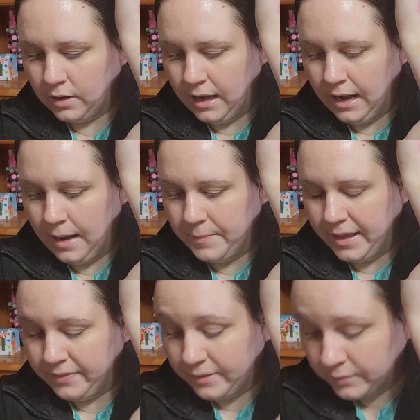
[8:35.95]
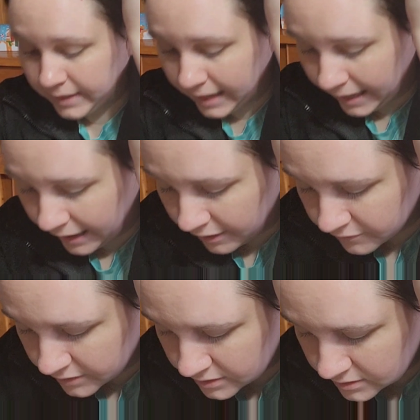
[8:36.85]
And then we
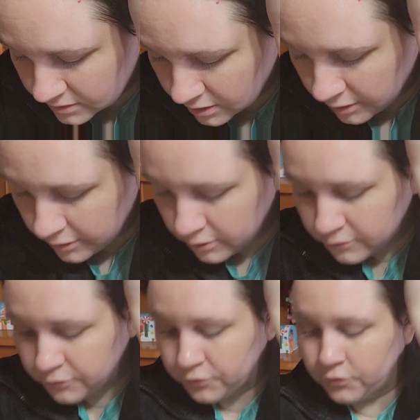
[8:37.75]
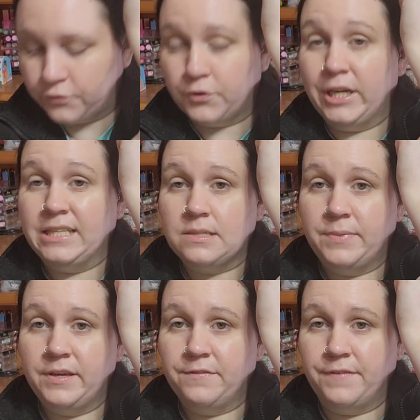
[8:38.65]
have Free to
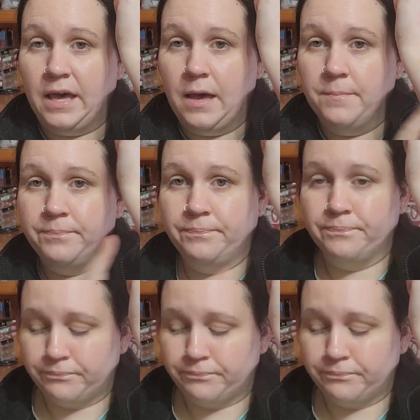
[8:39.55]
Be Femme.